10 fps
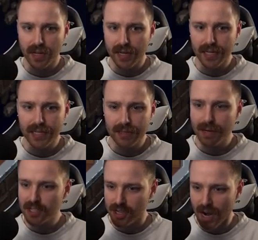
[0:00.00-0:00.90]
And
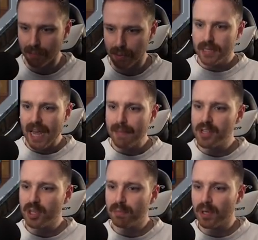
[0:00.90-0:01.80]
my shop.
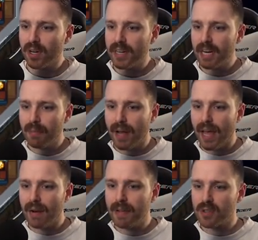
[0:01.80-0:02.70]
Damage and burn nearby
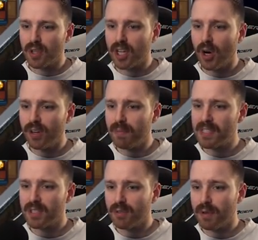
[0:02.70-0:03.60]
enemies with a cone of
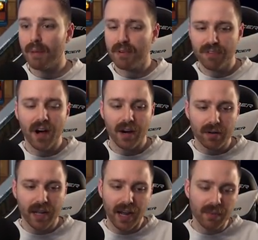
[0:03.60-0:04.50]
mystical ember fire.
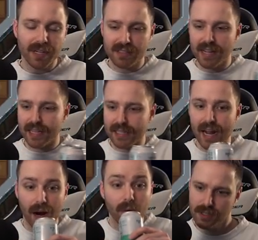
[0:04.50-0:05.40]
Okay, we can take it
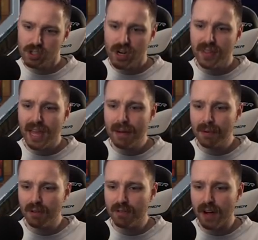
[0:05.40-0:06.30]
now. Let's try the
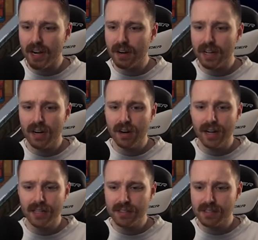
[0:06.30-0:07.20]
ember fire here
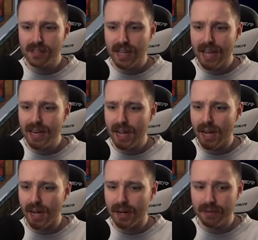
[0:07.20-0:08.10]
instead
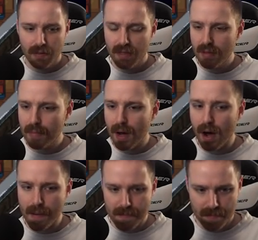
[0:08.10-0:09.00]
of the
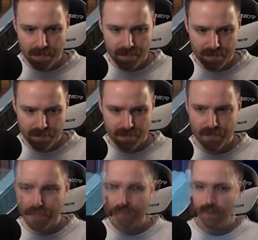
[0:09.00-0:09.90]
bomb.
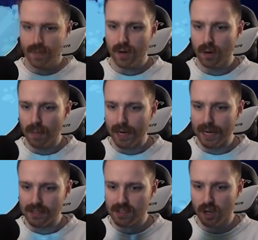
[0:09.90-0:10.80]
Oh my
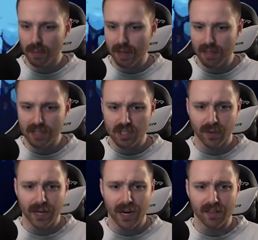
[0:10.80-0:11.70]
god, so many things
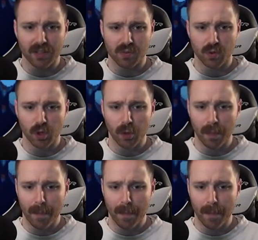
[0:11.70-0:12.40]
going on in this room.